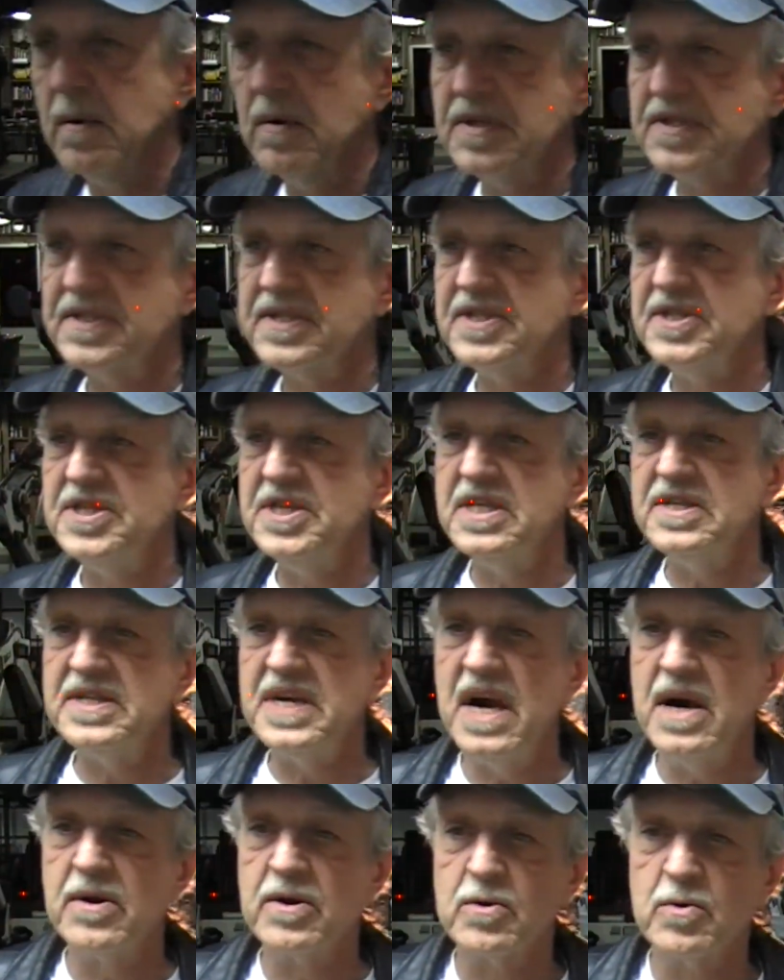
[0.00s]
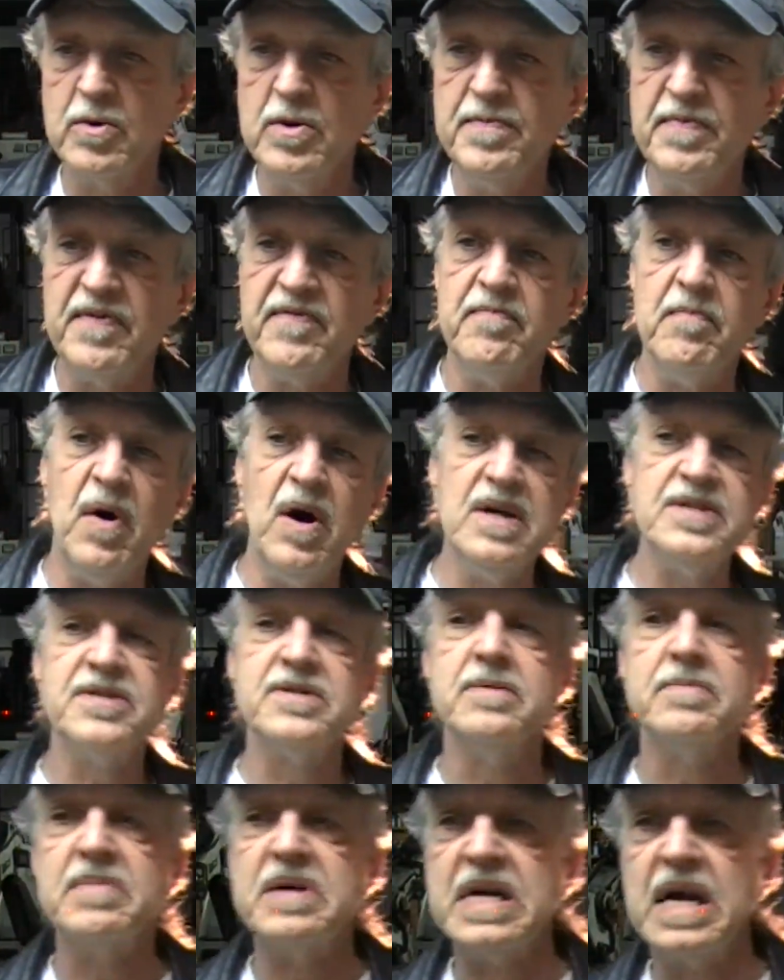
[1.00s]
wants to shut down a group of
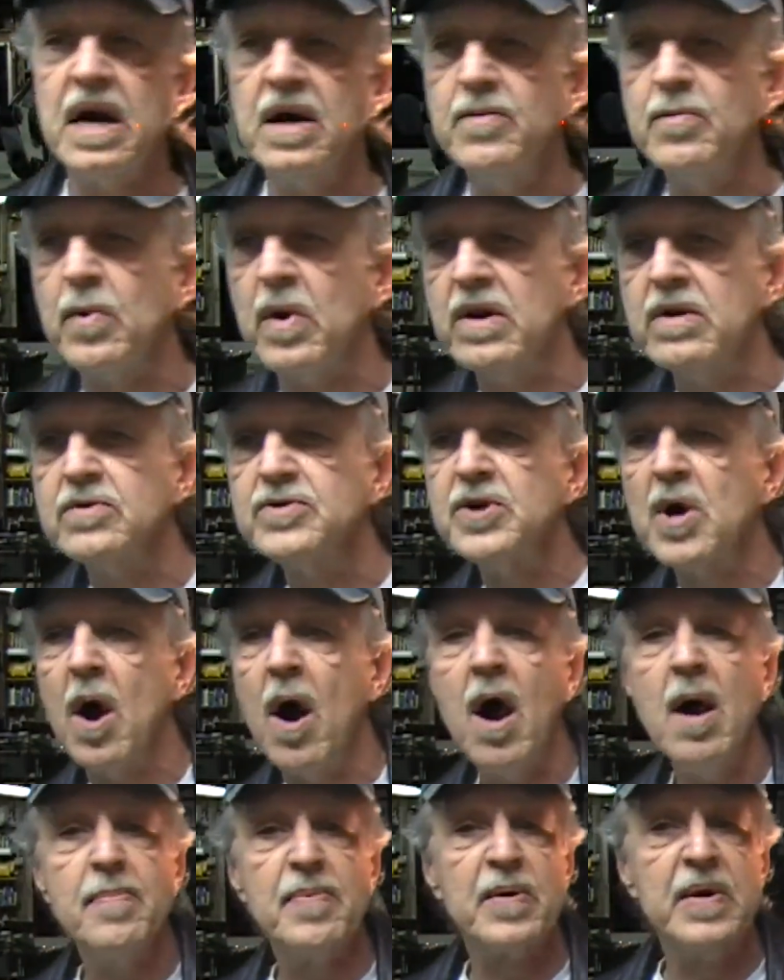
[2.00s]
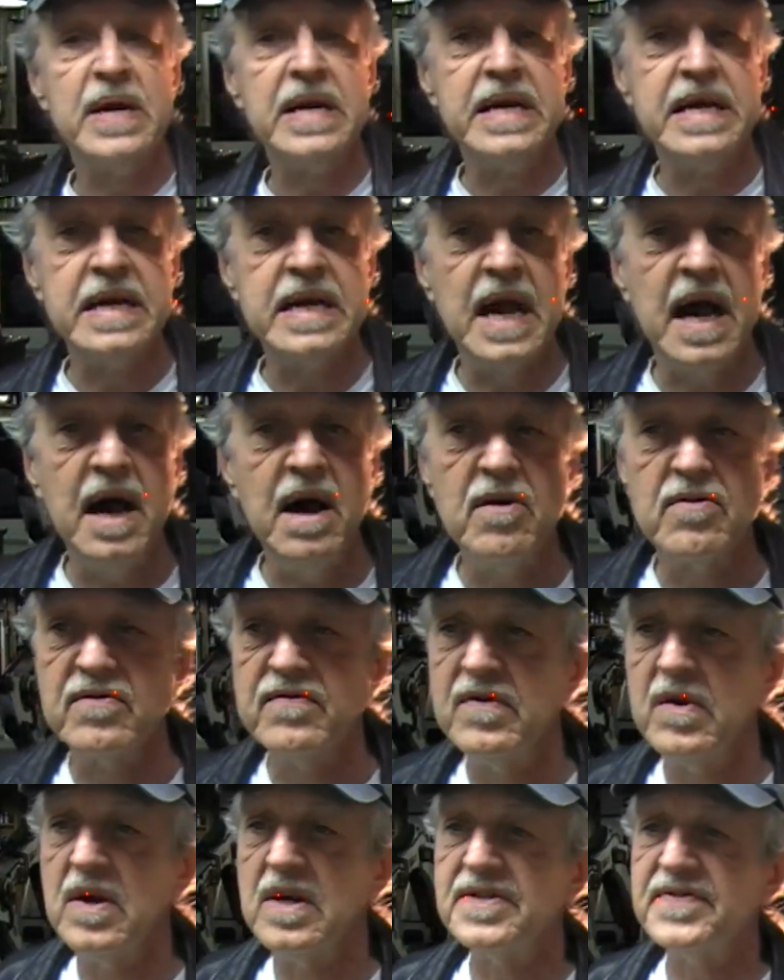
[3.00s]
Muslim gun runners operating out
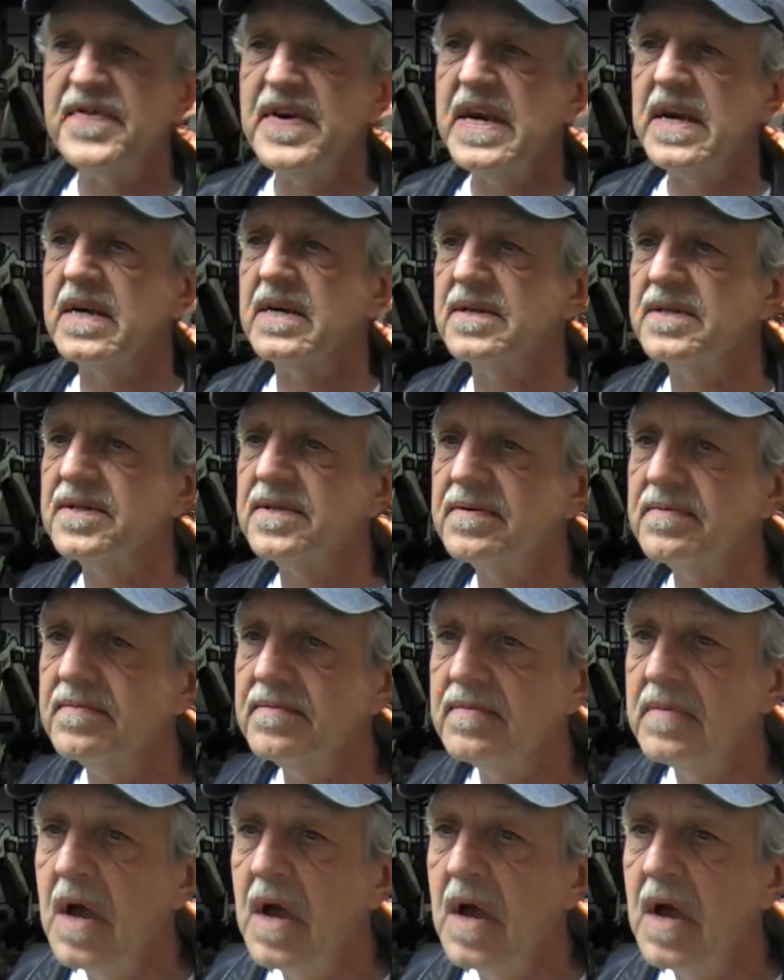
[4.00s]
of Las Vegas.